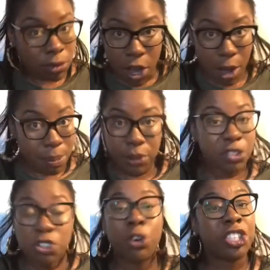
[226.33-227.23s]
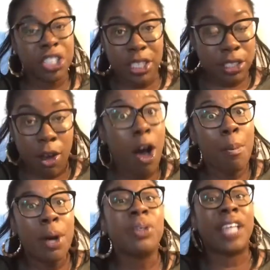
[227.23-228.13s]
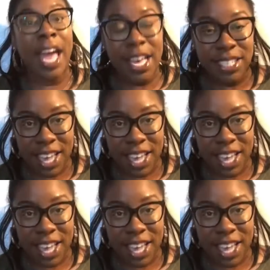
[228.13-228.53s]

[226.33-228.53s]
almost as